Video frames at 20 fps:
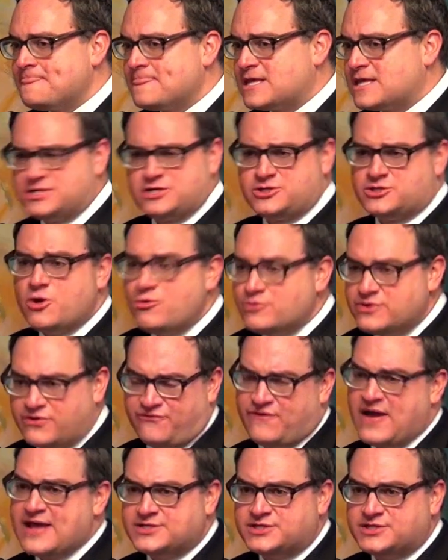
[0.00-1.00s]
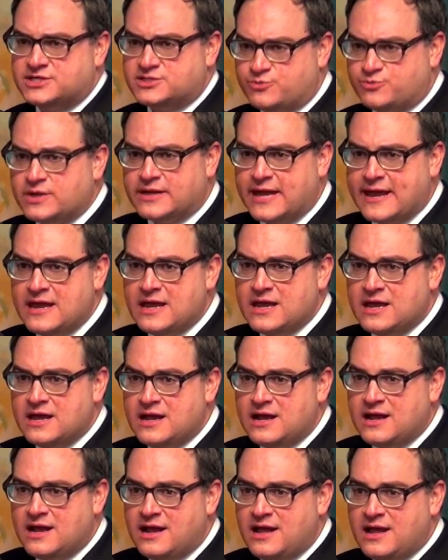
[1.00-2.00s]
because there's no defenses really,
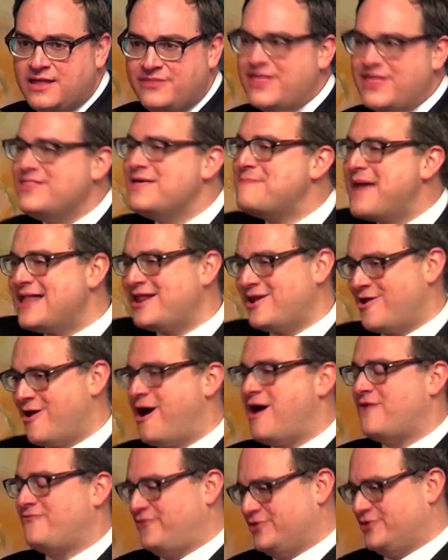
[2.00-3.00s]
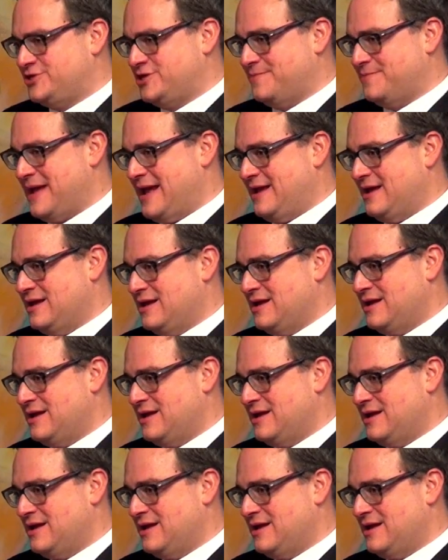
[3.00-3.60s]
then they made an offer to me.